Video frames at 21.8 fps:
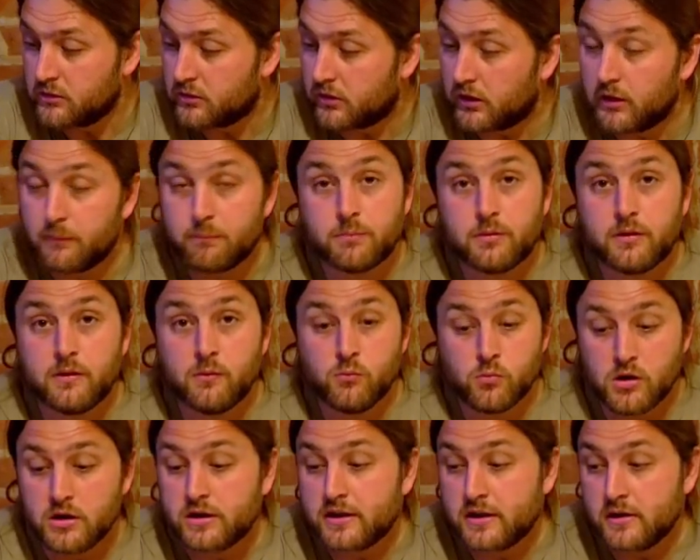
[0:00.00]
up and
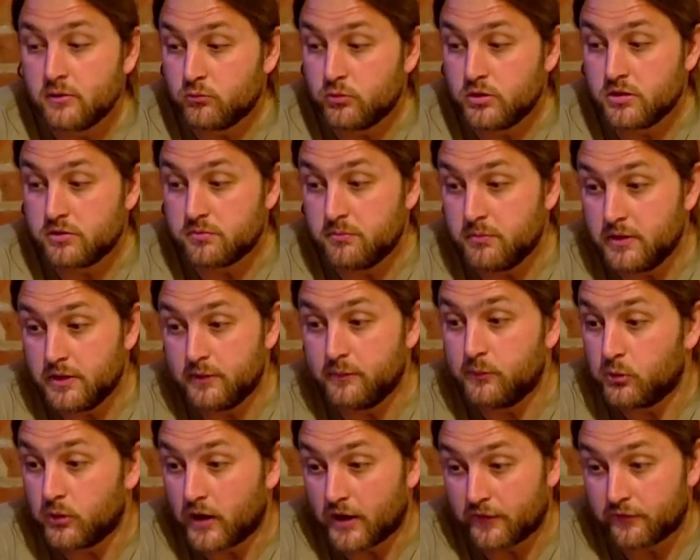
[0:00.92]
working with
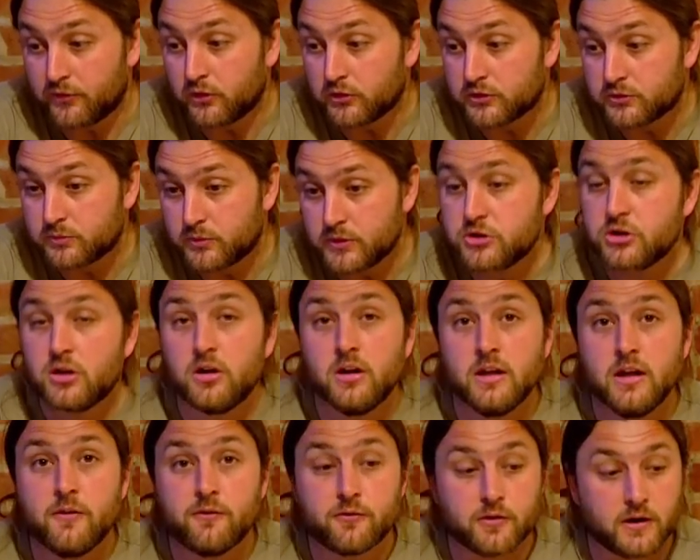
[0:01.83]
minimal effort, which I
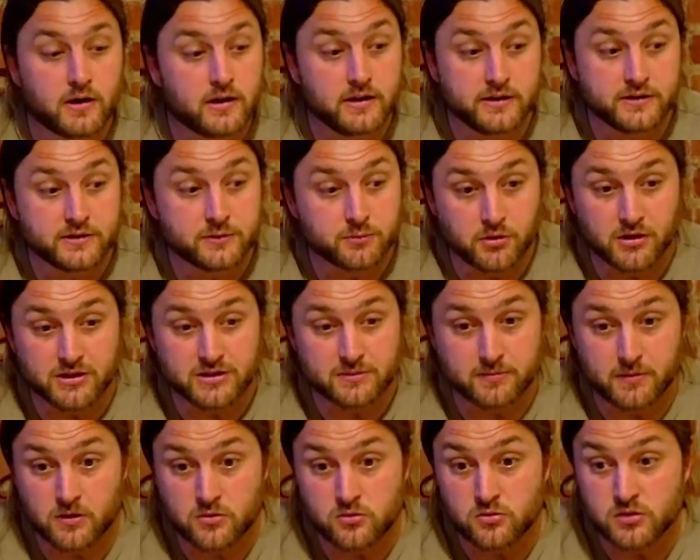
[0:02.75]
am frankly surprised
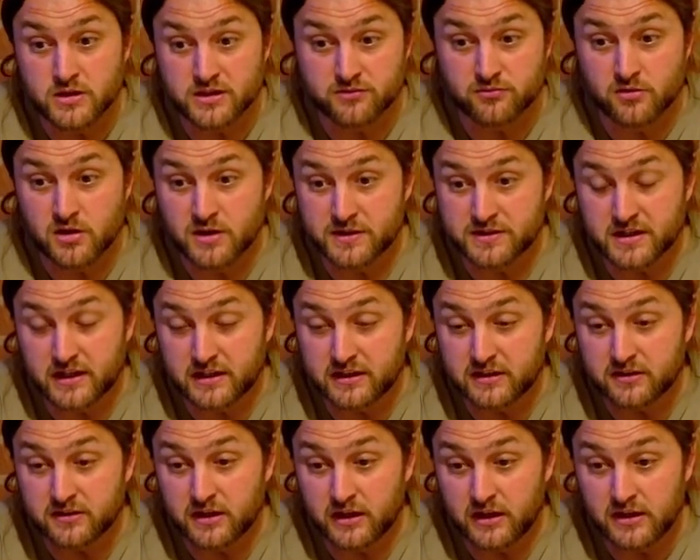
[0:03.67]
about. All it's really
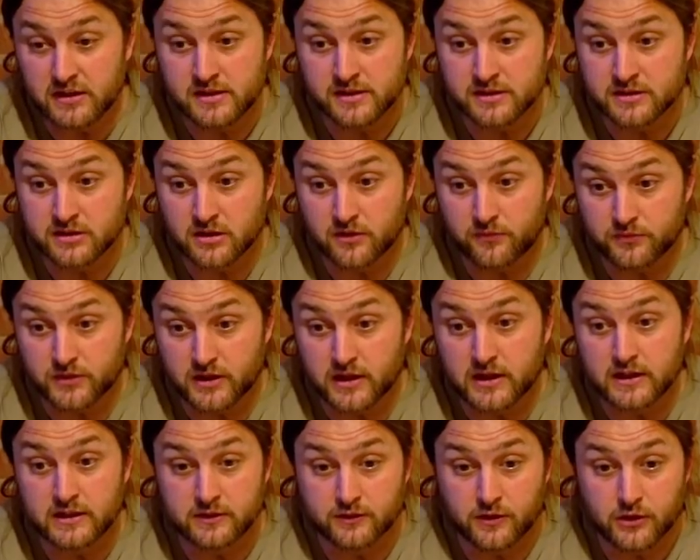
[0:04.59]
taken is a
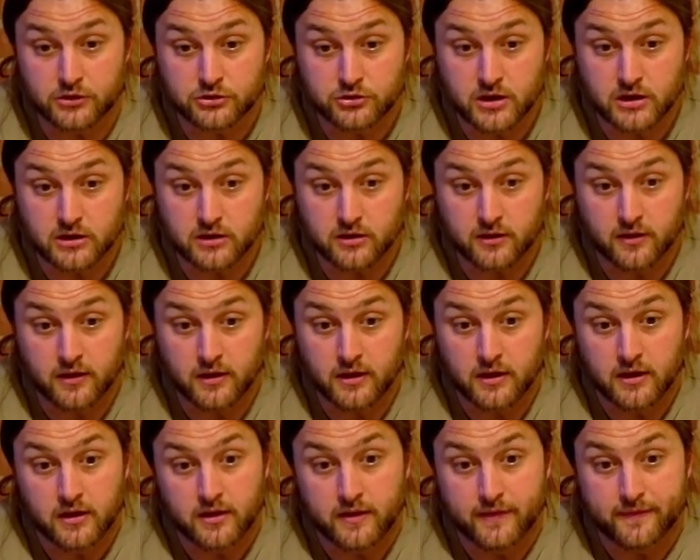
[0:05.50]
clean of the track
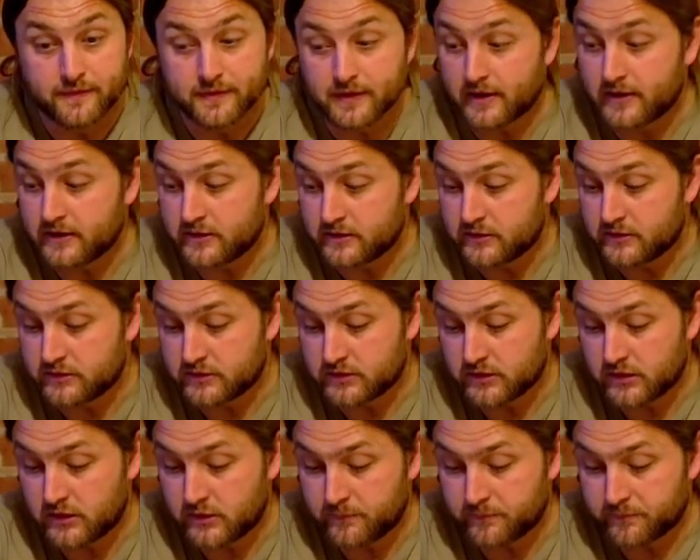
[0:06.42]
and
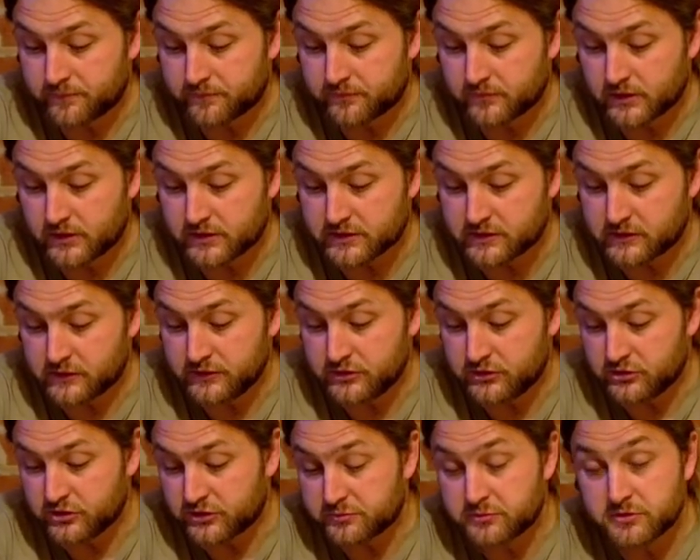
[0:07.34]
um, a slight
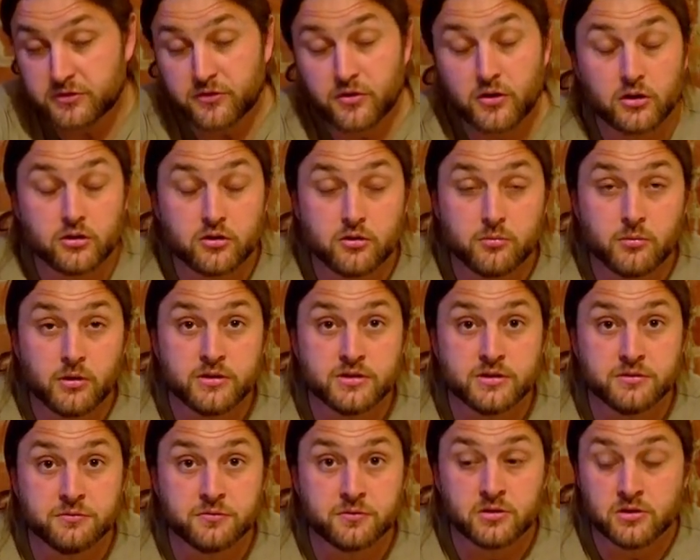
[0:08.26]
adjustment of the
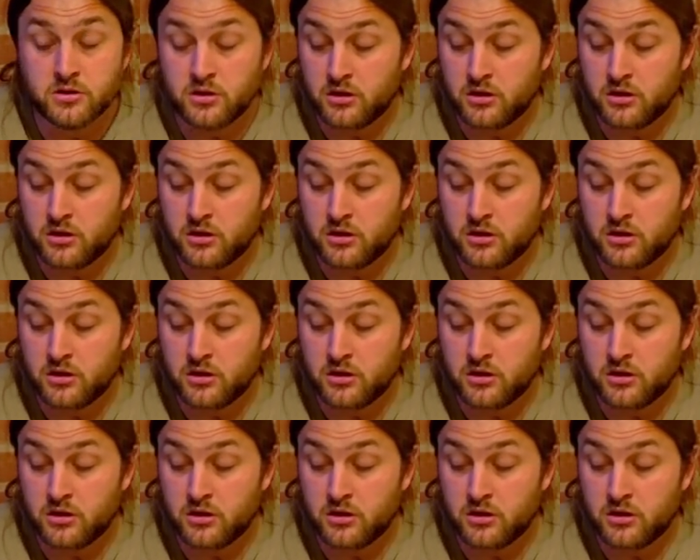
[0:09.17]
locomotive,